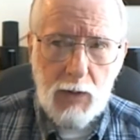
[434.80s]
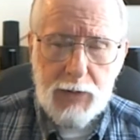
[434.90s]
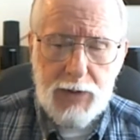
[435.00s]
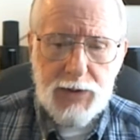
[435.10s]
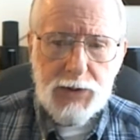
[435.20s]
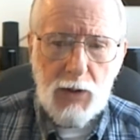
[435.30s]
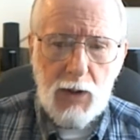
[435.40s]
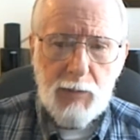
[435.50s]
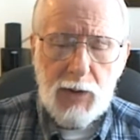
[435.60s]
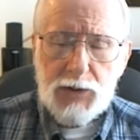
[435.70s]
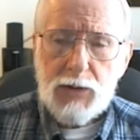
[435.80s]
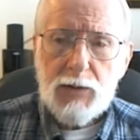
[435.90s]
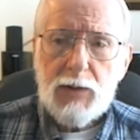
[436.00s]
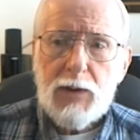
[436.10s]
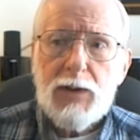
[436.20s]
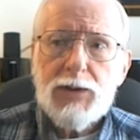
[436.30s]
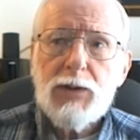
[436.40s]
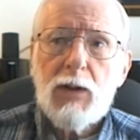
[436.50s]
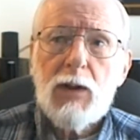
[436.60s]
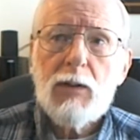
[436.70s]
Esau, I mentioned that
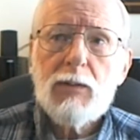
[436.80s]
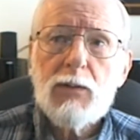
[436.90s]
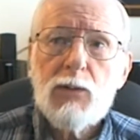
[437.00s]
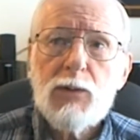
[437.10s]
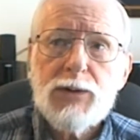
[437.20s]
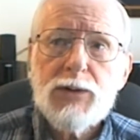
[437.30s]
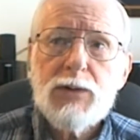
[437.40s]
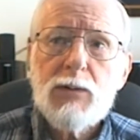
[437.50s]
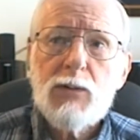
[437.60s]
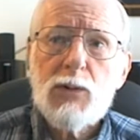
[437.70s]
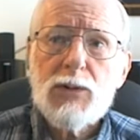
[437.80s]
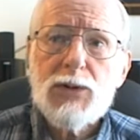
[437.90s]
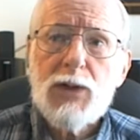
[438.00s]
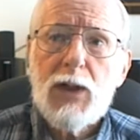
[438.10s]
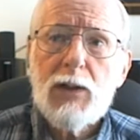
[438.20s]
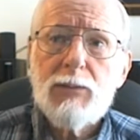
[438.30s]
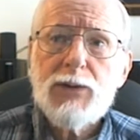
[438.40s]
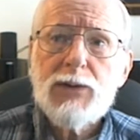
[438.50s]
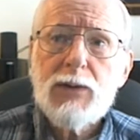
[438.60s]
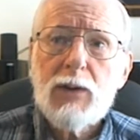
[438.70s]
Esau, who was
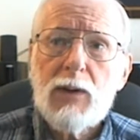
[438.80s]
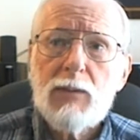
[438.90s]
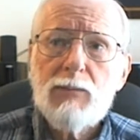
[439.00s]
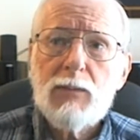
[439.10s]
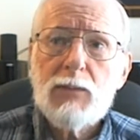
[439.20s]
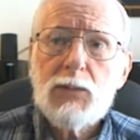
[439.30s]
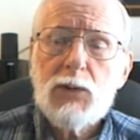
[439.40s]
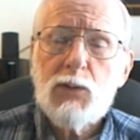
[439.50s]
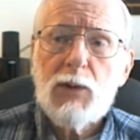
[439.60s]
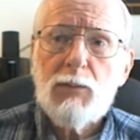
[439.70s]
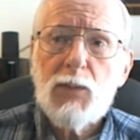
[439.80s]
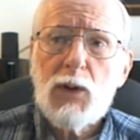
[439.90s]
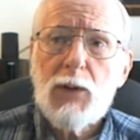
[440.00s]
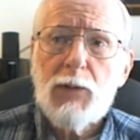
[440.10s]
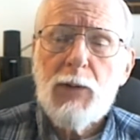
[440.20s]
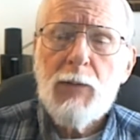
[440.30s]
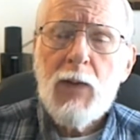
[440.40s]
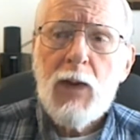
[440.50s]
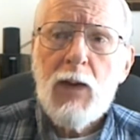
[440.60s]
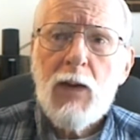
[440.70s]
Jacob's twin brother,
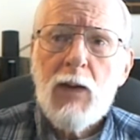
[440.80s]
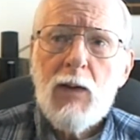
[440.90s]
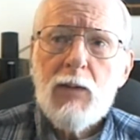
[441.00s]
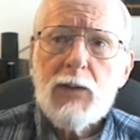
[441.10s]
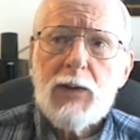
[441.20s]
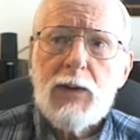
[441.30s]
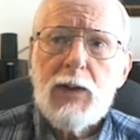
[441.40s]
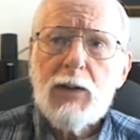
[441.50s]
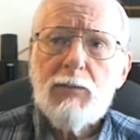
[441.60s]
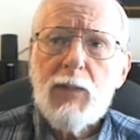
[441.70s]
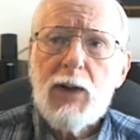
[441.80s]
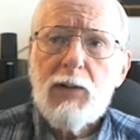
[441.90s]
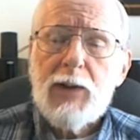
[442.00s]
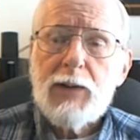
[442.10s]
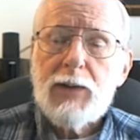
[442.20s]
that he had married